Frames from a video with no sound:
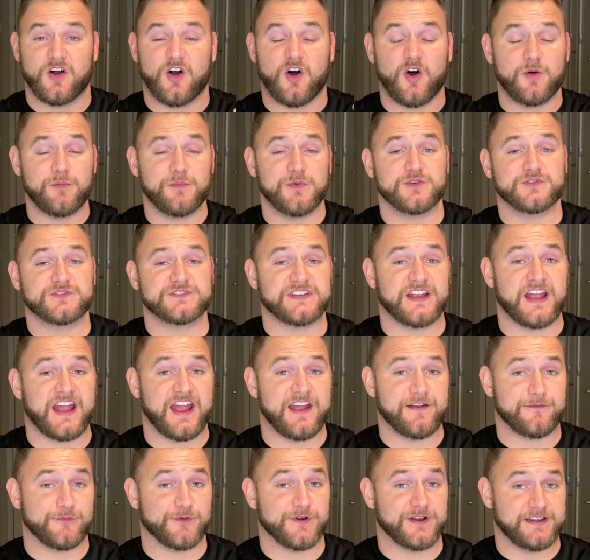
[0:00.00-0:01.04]
almost
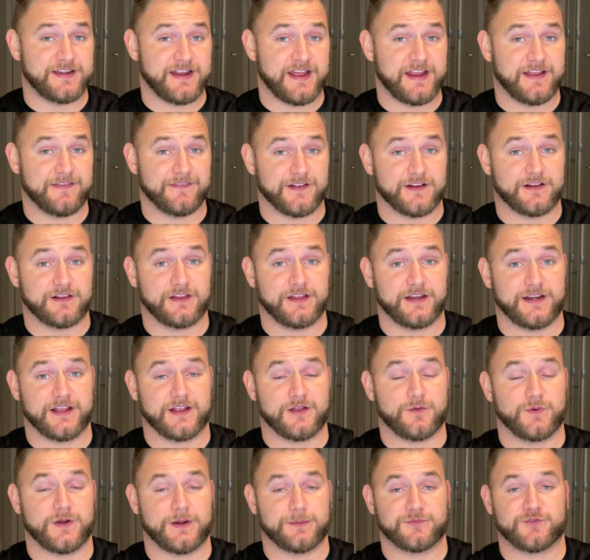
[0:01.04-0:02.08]
every day in the
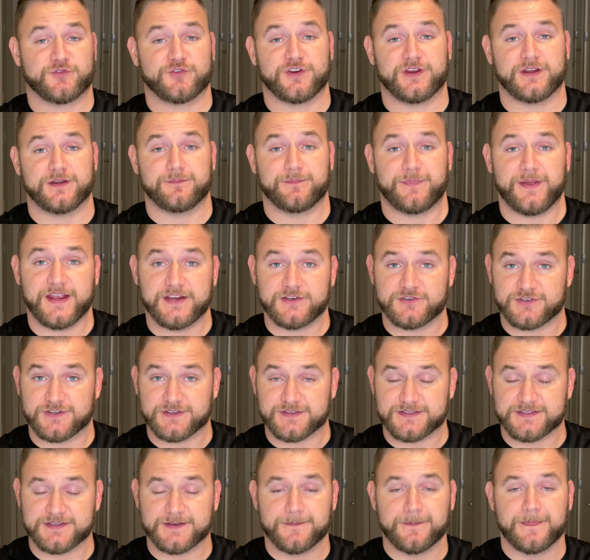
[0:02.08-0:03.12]
clinic when I'm treating
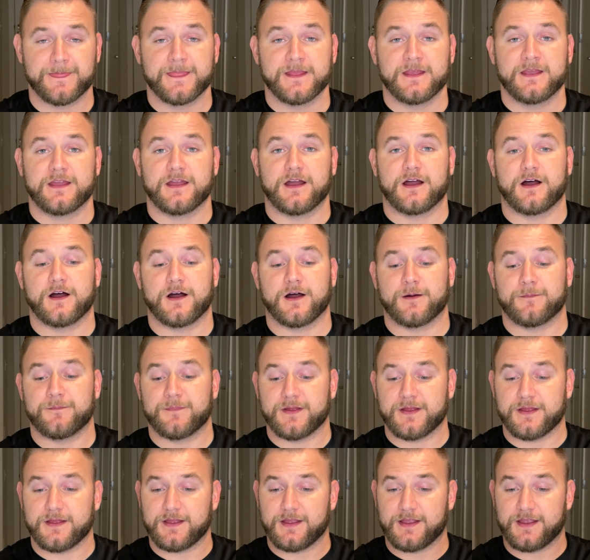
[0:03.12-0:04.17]
patients. Um,
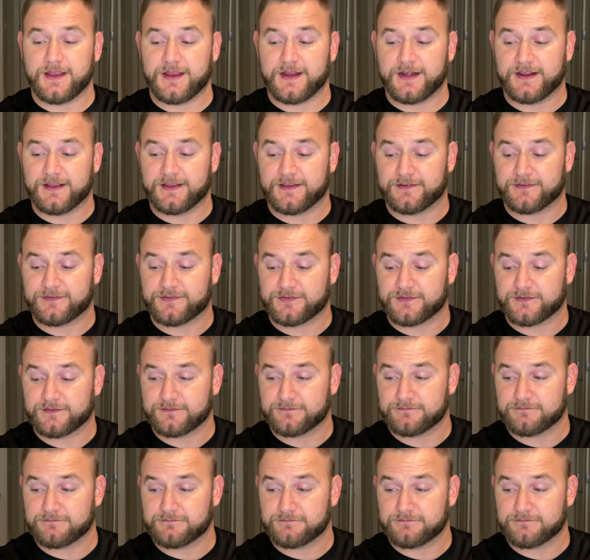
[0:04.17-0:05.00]
it is